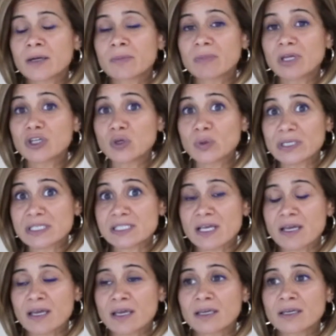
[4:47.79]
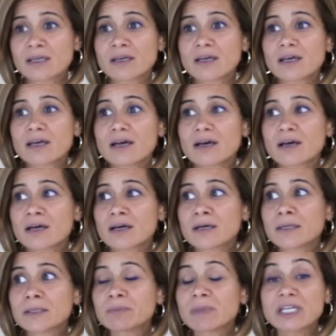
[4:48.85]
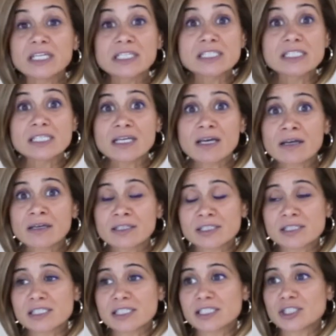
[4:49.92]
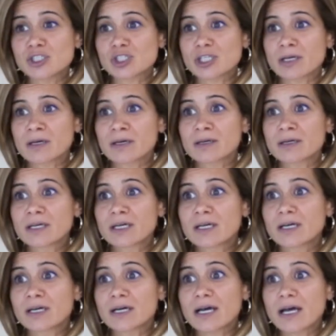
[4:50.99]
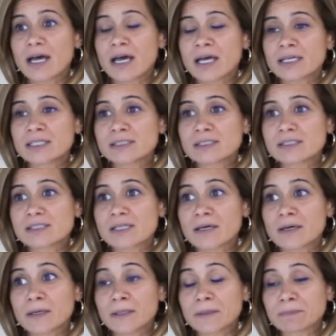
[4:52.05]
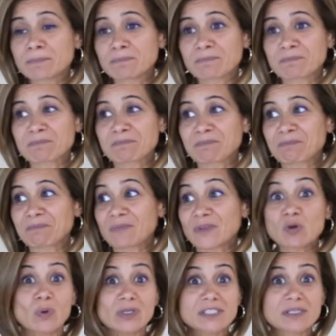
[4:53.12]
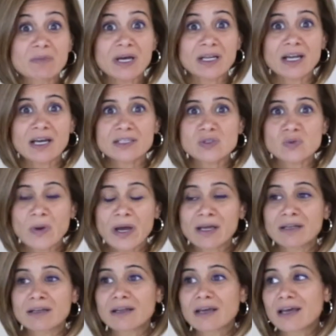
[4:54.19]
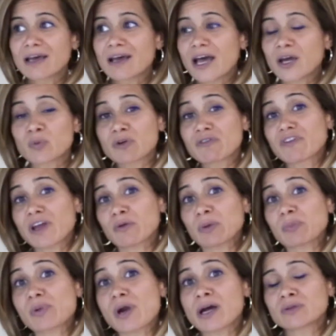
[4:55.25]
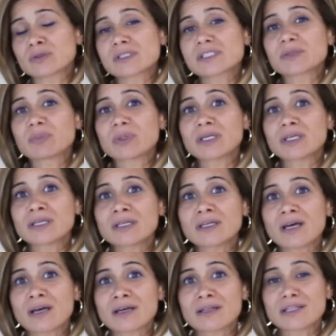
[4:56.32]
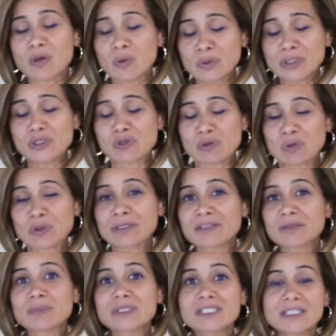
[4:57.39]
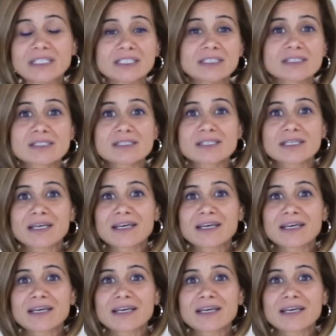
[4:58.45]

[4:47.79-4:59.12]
in USA, in India, in Indonesia, and Guatemala as well. And we're very proud to be the only school in the Middle East